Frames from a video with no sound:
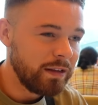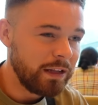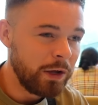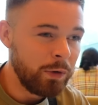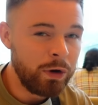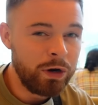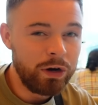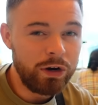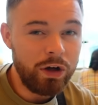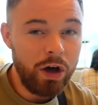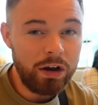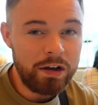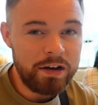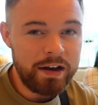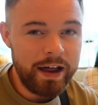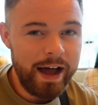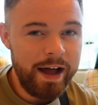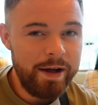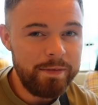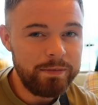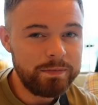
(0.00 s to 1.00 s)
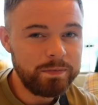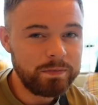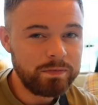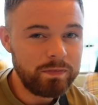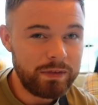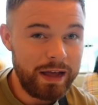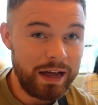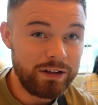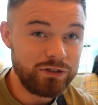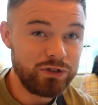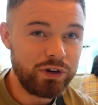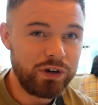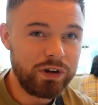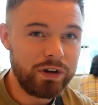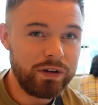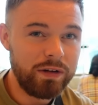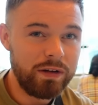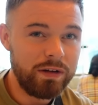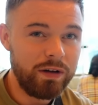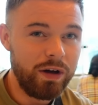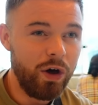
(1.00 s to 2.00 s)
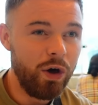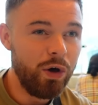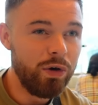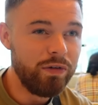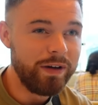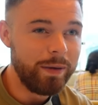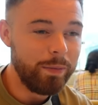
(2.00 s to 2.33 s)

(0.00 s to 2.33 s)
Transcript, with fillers: Then went on holiday, that took over.